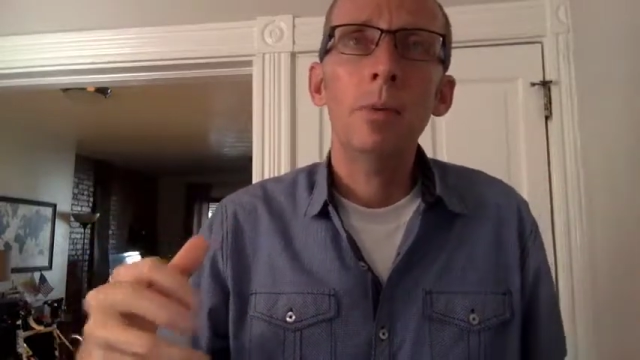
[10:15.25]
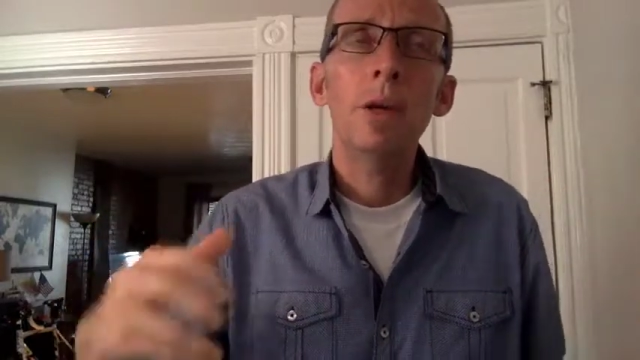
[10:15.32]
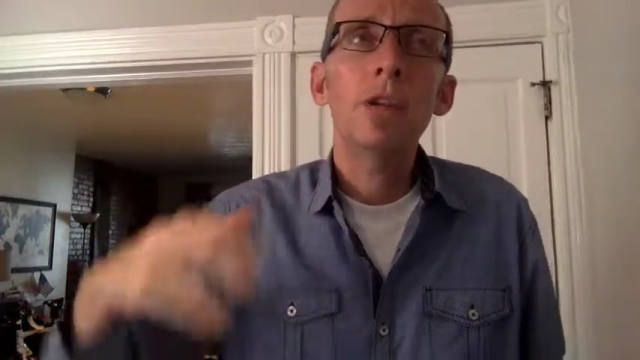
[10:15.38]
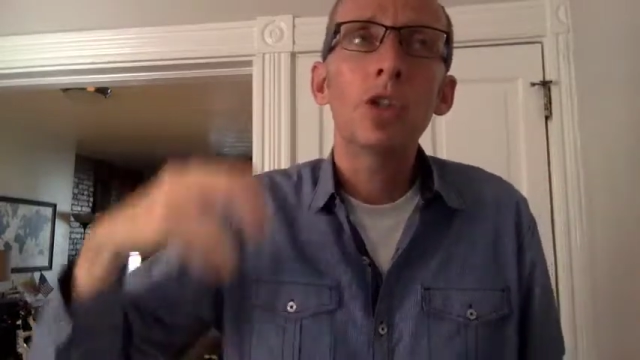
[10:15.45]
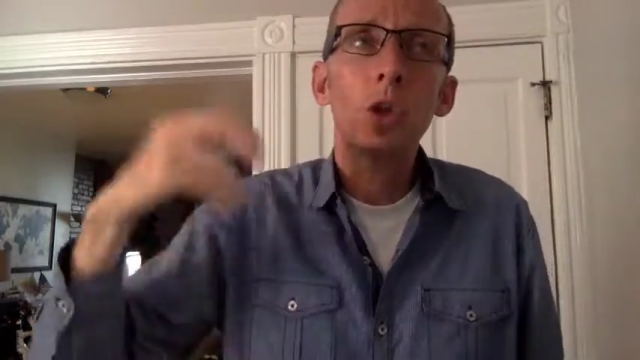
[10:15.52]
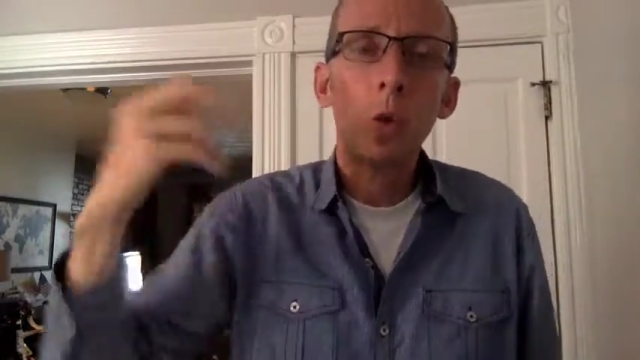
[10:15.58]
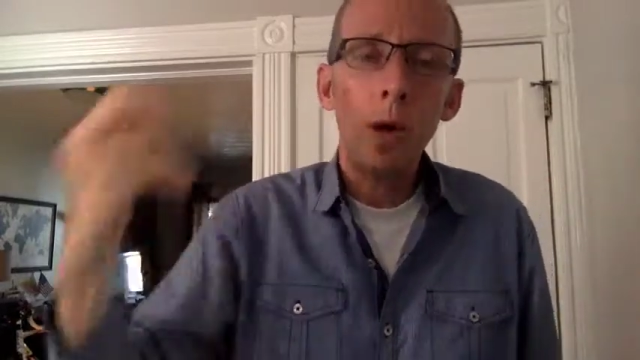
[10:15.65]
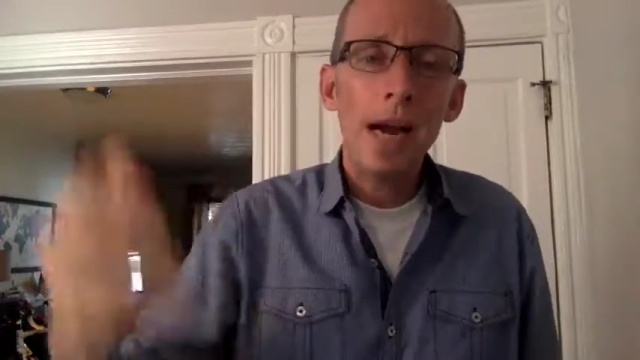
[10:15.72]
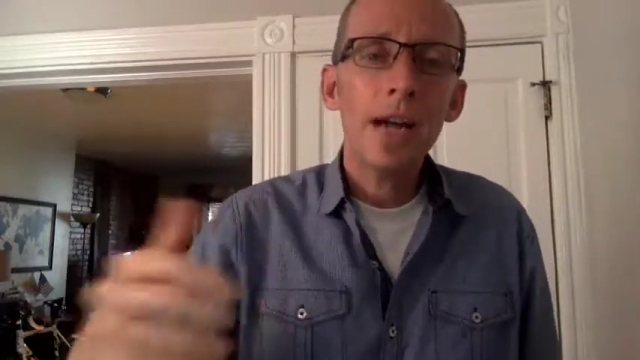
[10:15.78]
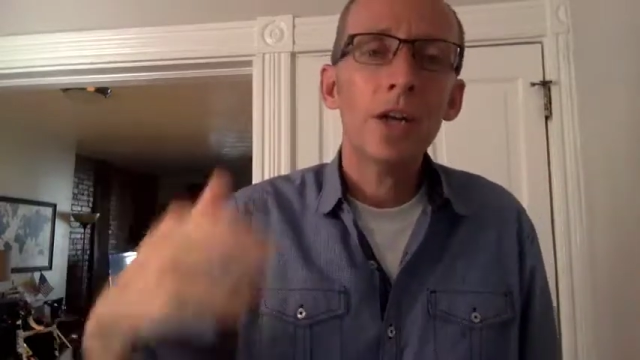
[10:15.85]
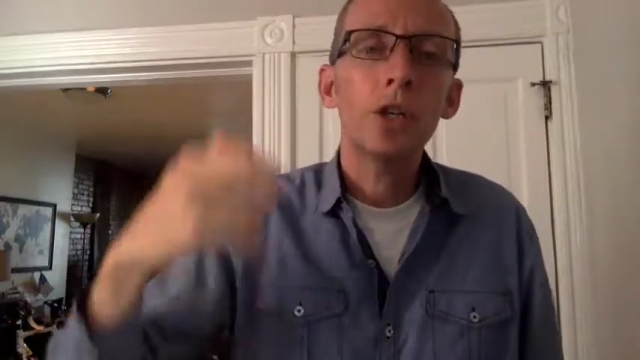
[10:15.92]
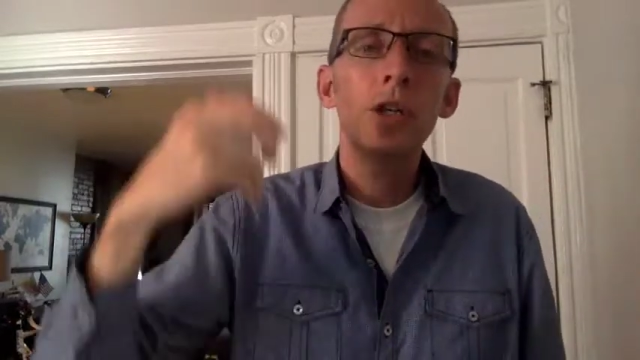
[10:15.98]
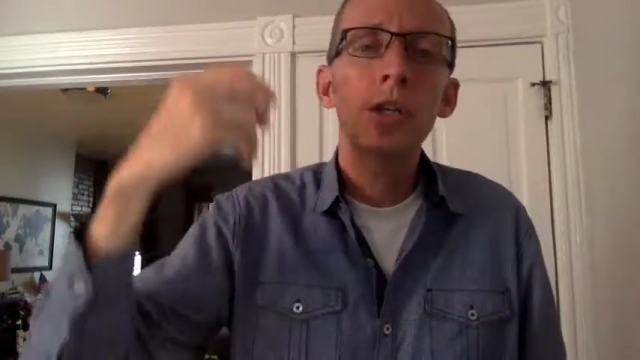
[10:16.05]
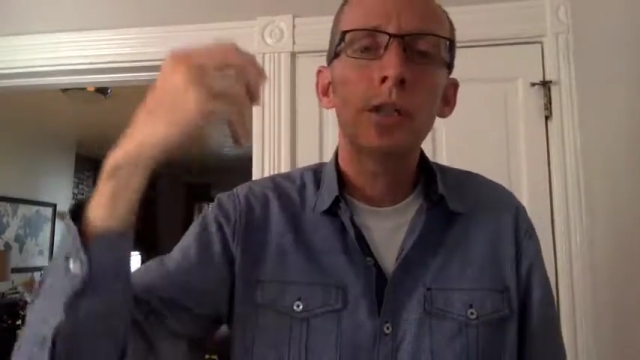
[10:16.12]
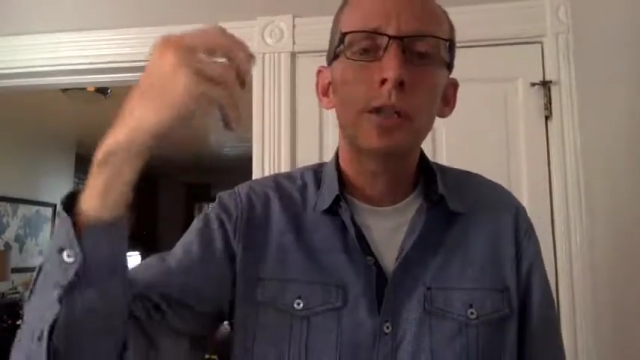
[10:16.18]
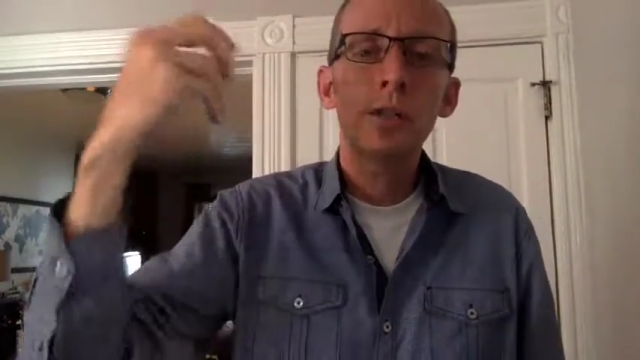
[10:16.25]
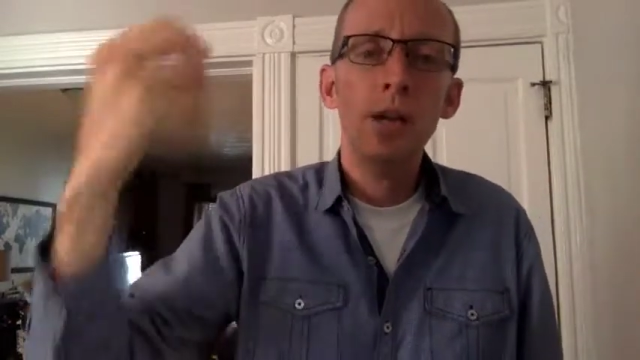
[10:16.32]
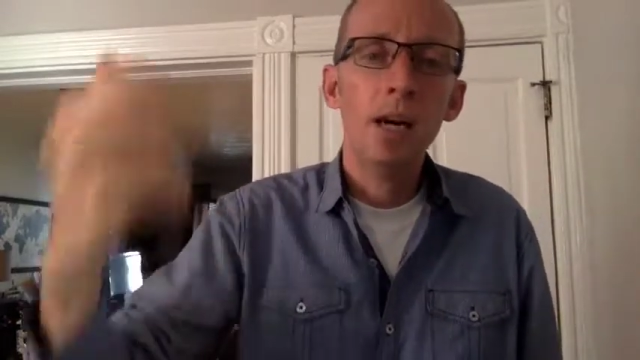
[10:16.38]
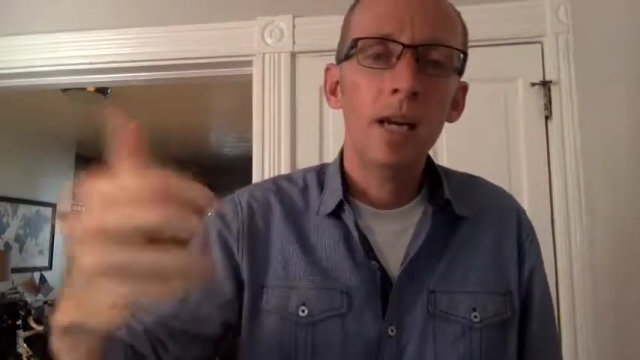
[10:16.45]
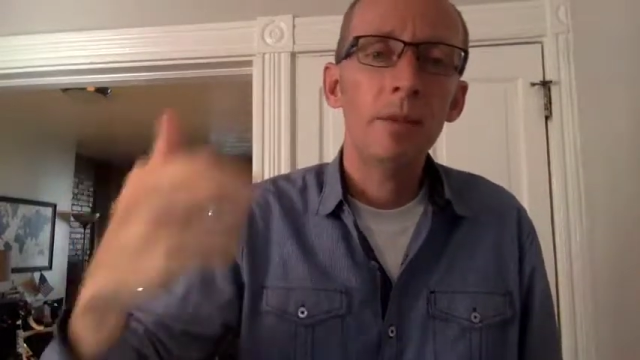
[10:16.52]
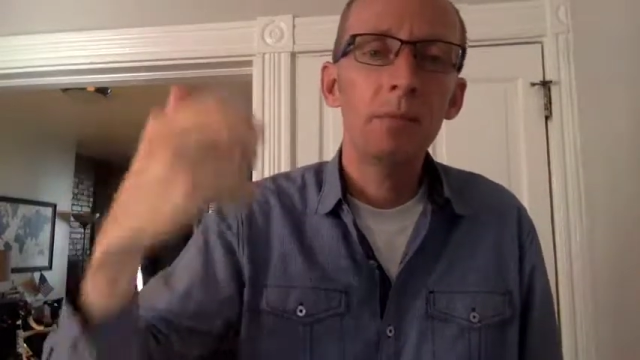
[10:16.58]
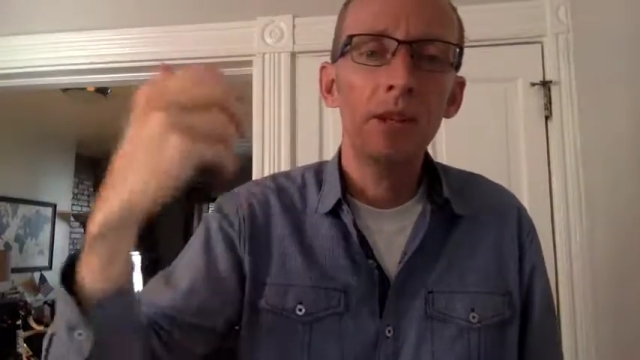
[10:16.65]
attraction
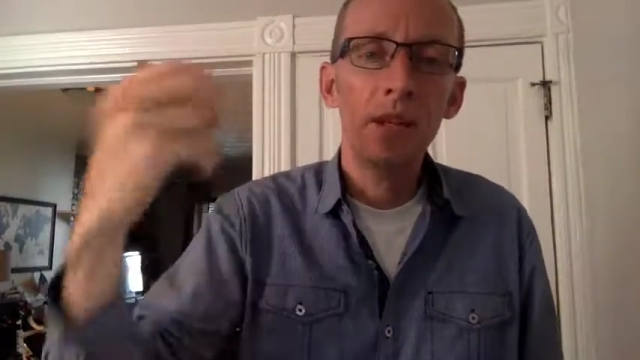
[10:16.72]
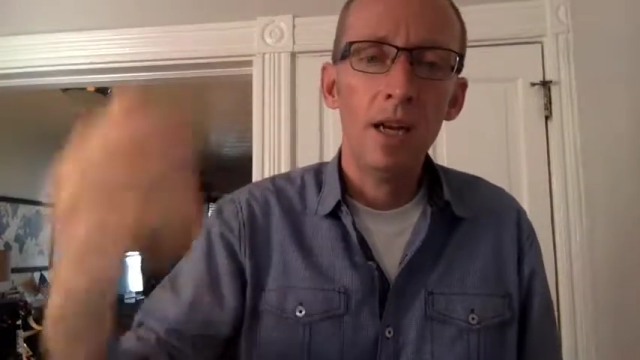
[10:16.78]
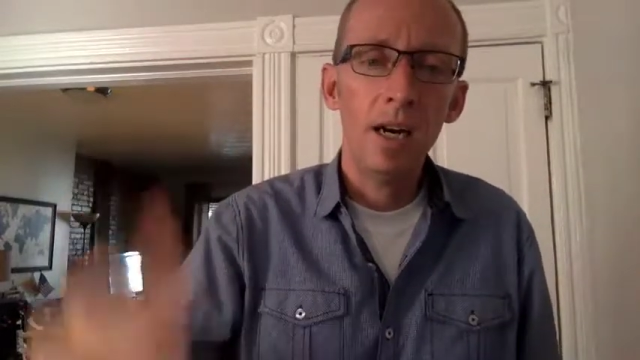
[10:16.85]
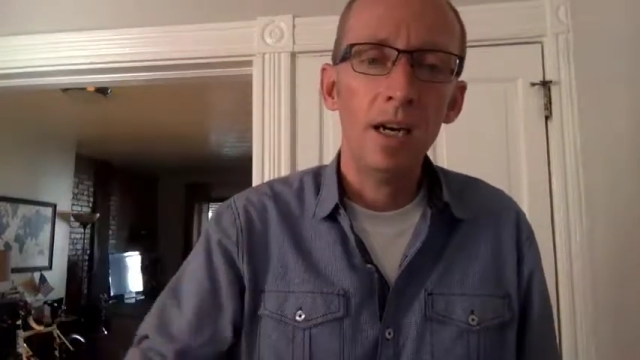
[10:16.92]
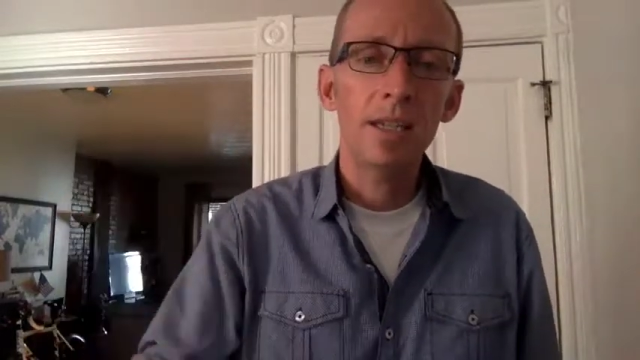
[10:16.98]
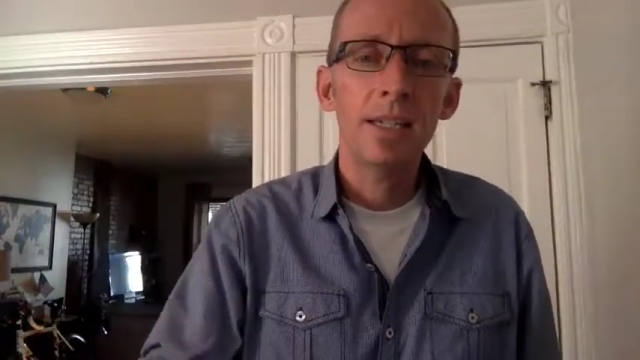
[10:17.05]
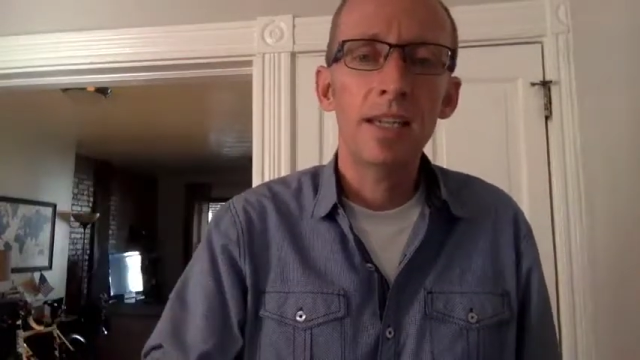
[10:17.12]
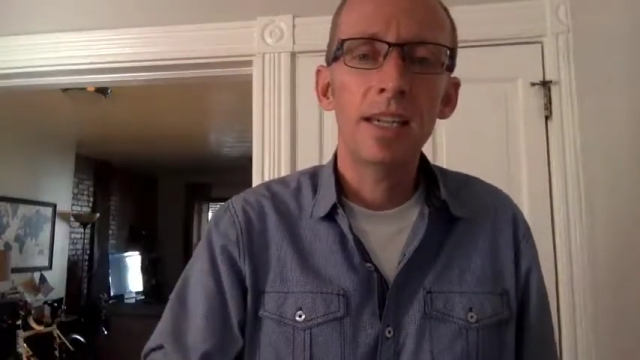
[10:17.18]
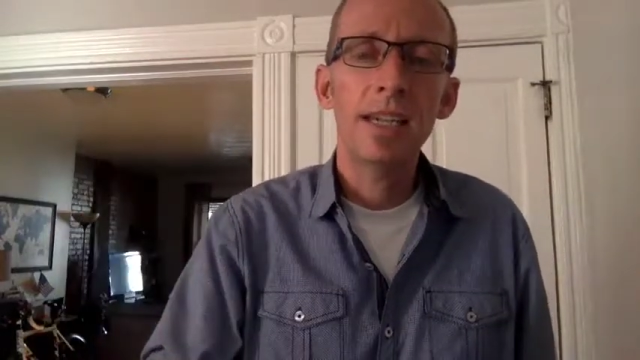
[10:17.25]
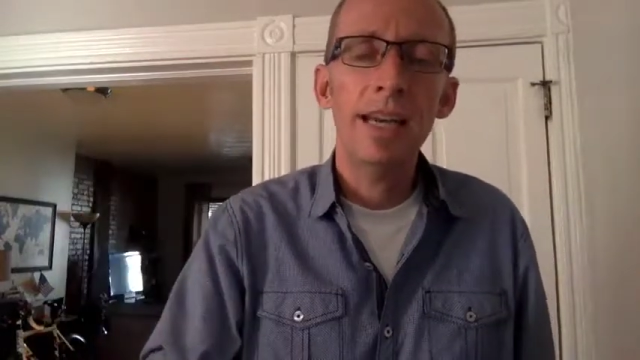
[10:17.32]
type content.